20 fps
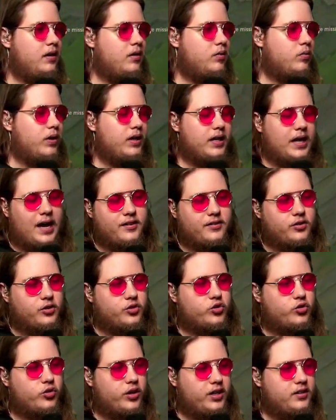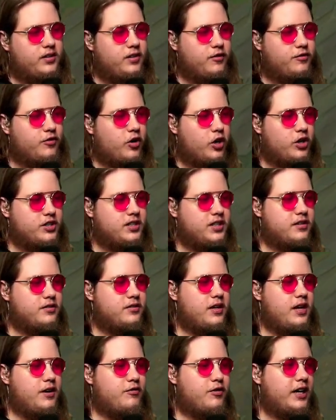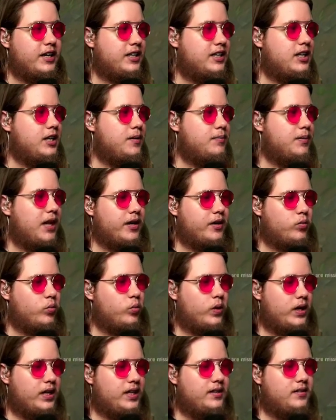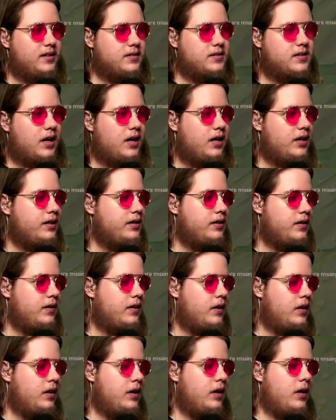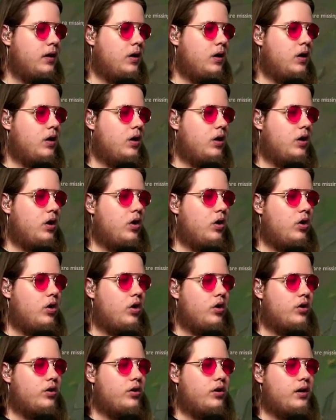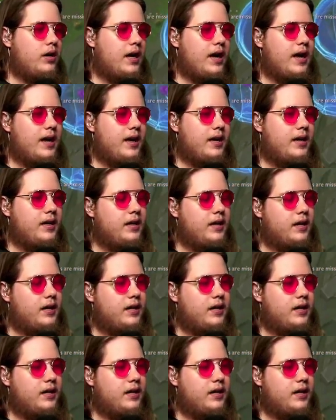well, either Trinity Force is if I keep like winning this hard, or a